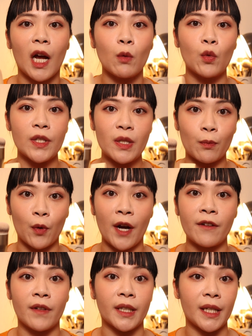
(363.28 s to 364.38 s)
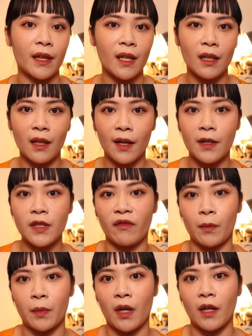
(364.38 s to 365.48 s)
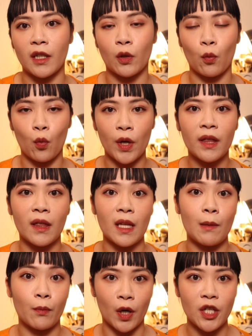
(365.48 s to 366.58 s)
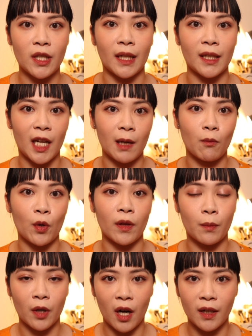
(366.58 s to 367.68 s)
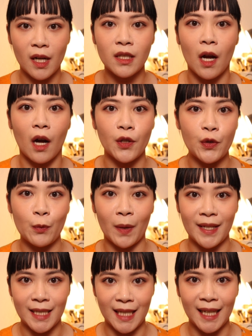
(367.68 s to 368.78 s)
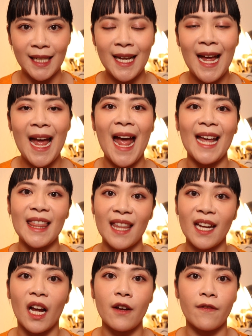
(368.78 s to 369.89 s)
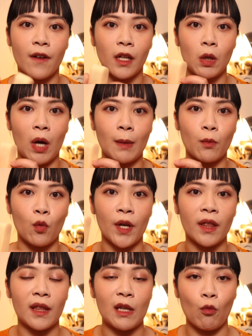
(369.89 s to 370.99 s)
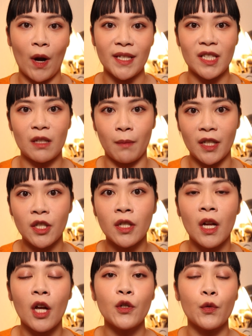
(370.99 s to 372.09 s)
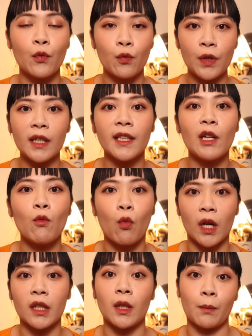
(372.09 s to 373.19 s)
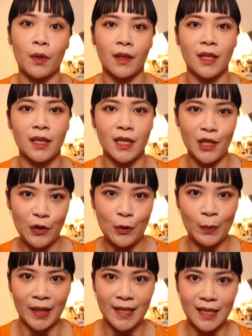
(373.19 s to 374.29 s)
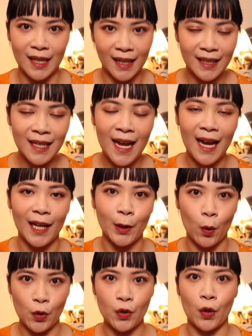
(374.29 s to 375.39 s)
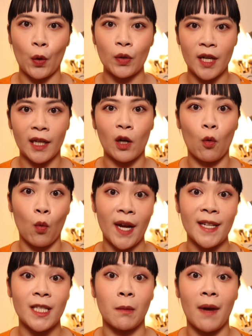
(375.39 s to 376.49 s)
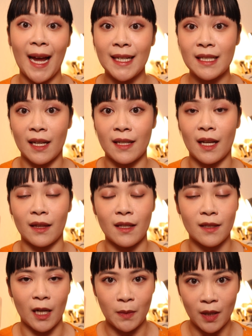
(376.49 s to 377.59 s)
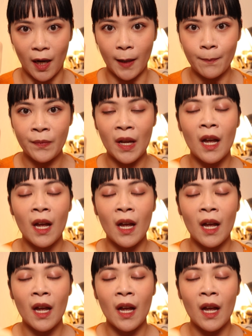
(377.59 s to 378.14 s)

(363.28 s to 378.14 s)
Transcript: I would spread very thin layers of the product with the brush that came with the product onto my skin, and then I follow up with the wet sponge to really work the product into my skin and also take away some excess at the same time.